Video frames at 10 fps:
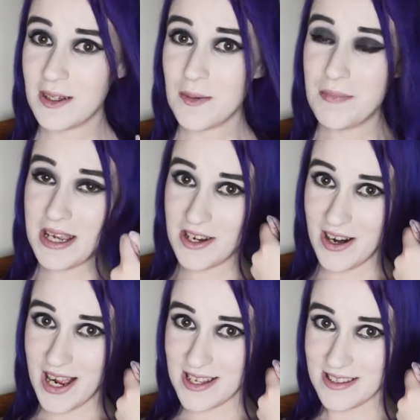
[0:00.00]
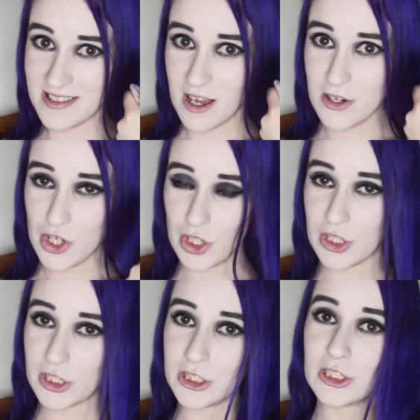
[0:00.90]
make your ends
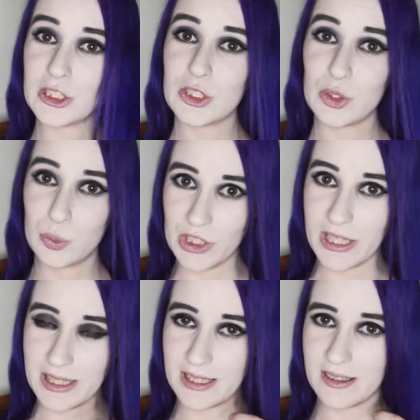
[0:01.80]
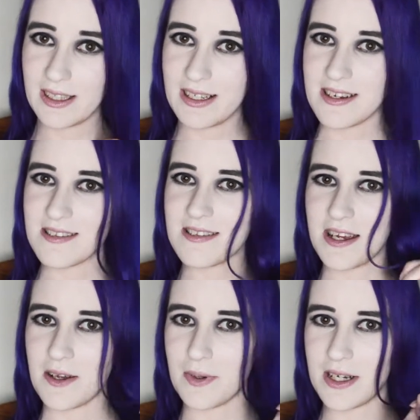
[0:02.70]
turn to jelly. And yes, I
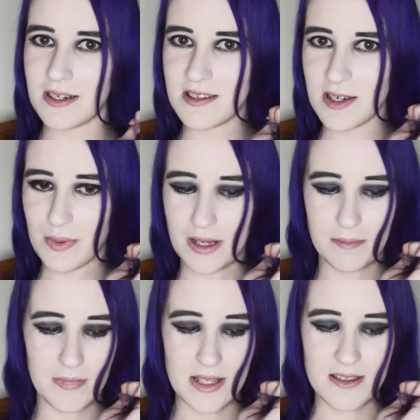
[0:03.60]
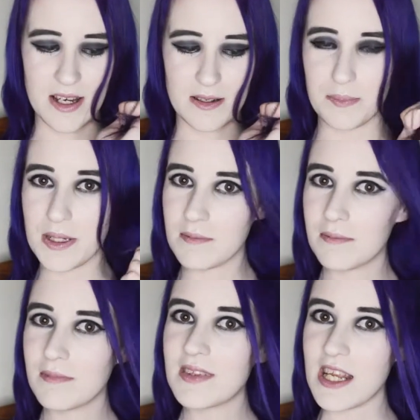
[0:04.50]
know, I need to get my ends cut, but
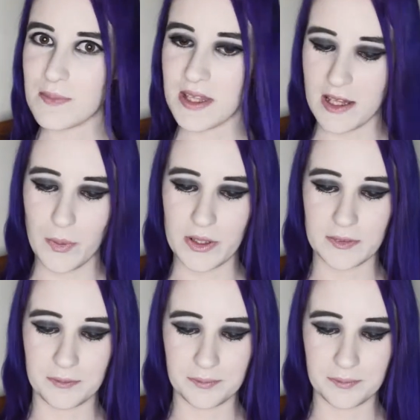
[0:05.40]
that's beside the point.